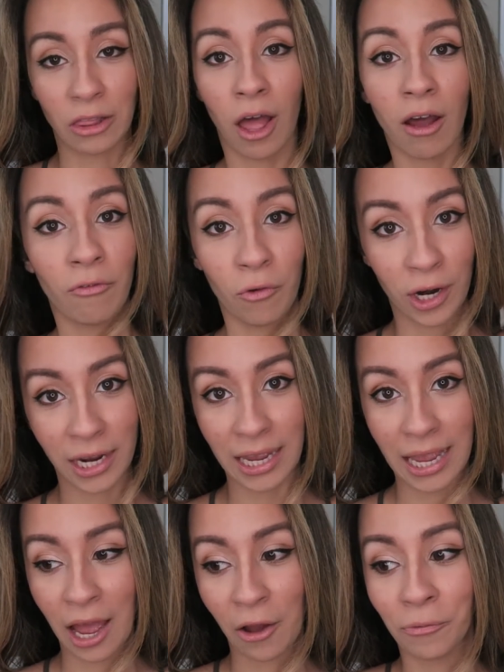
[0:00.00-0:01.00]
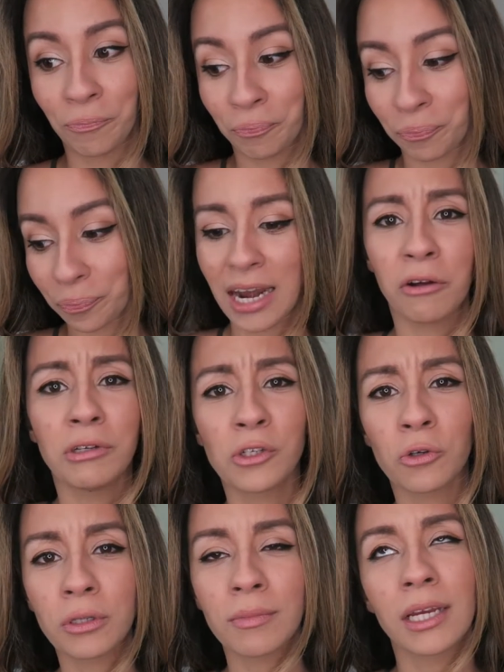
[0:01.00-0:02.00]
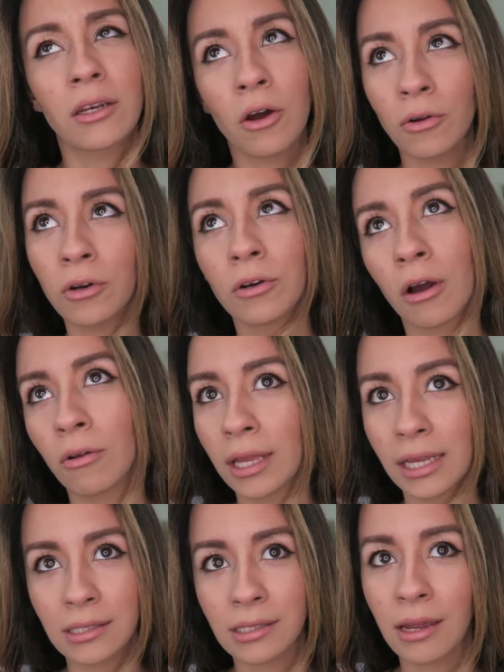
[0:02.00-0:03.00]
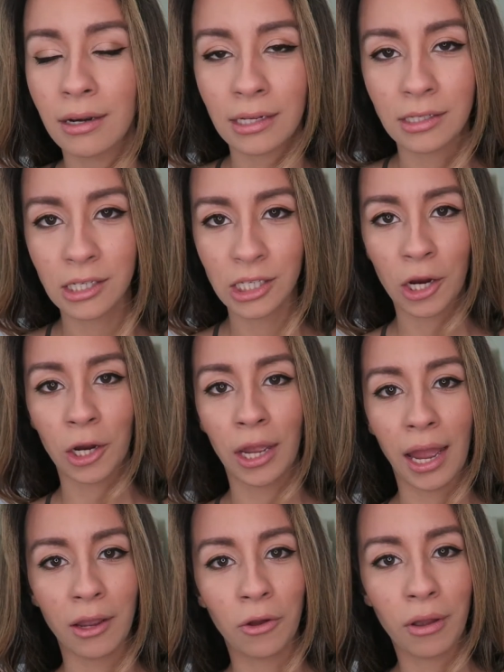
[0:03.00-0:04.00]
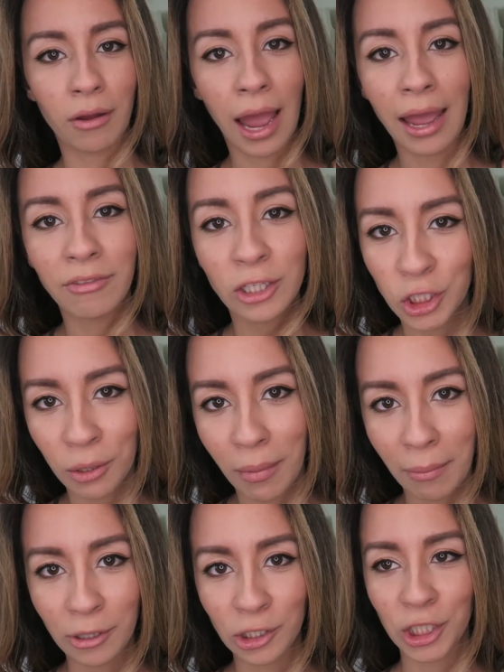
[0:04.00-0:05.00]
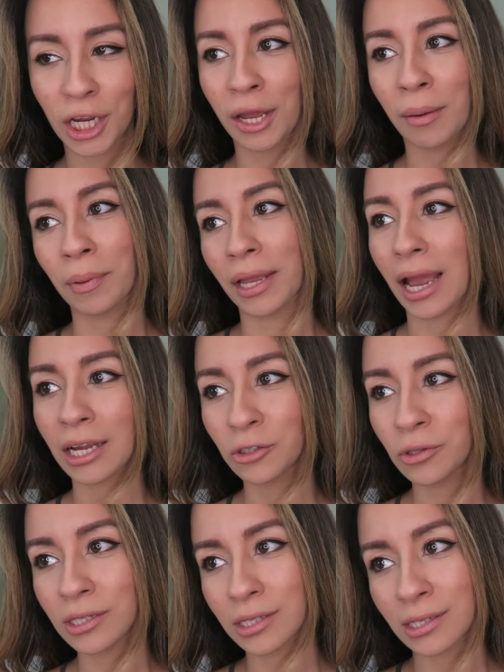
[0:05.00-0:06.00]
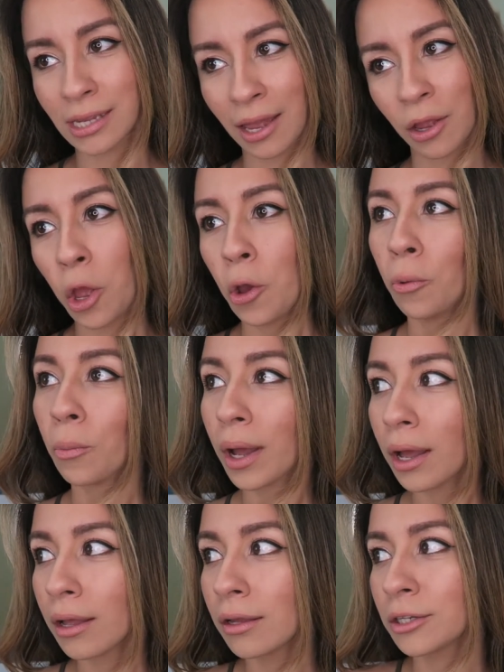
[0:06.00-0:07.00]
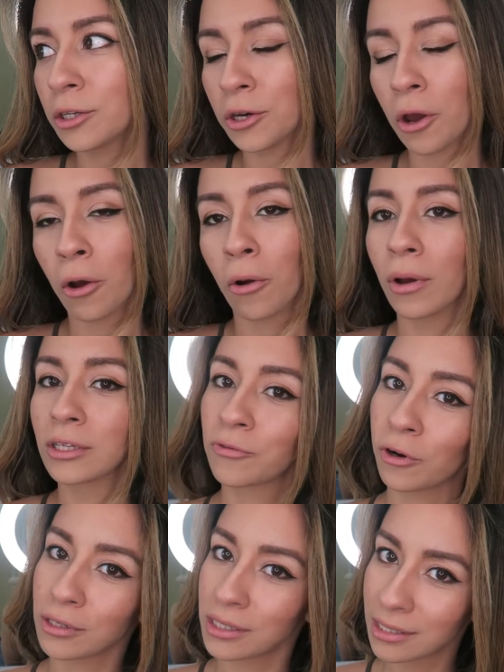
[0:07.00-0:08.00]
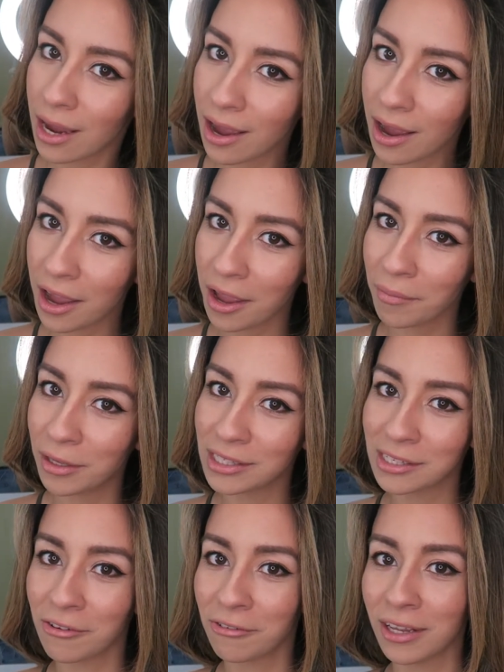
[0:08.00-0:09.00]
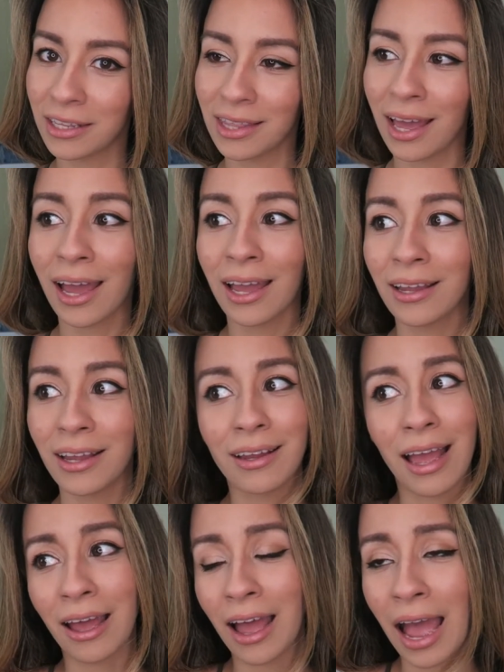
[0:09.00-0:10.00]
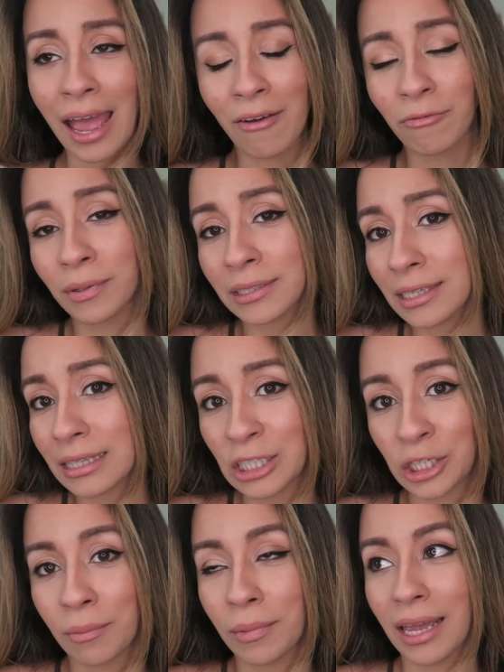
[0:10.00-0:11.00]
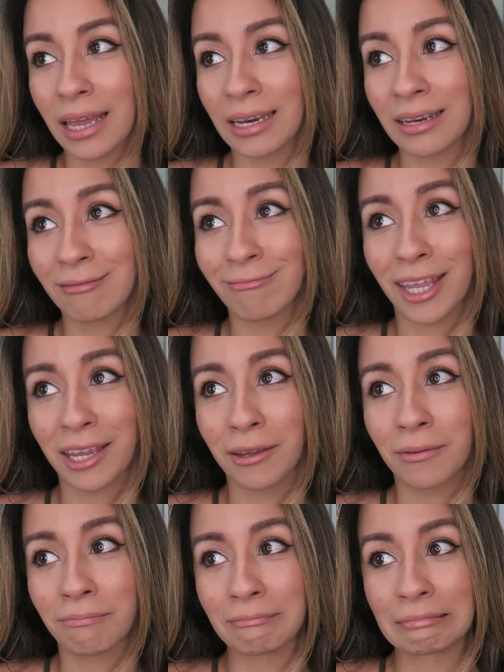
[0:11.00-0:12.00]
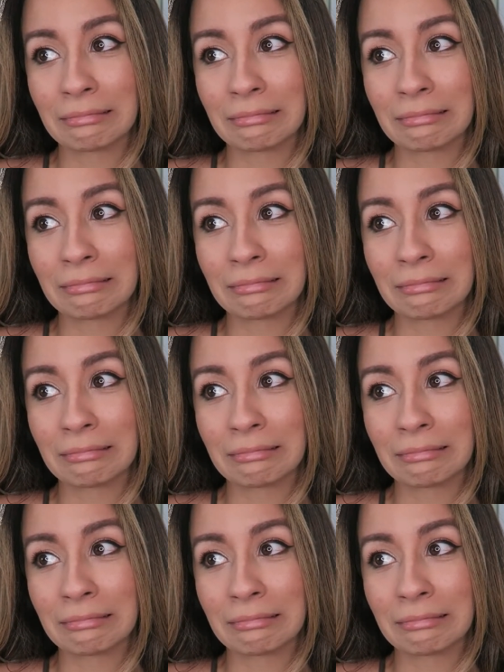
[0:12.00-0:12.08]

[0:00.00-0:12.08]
I love working out. And I always told him, like, no, no, no, like, it's not necessary. I, I have the gym membership. Like, I do this and that. Well, you know, as far as time and stuff like that, ha- I haven't been to the gym in, like,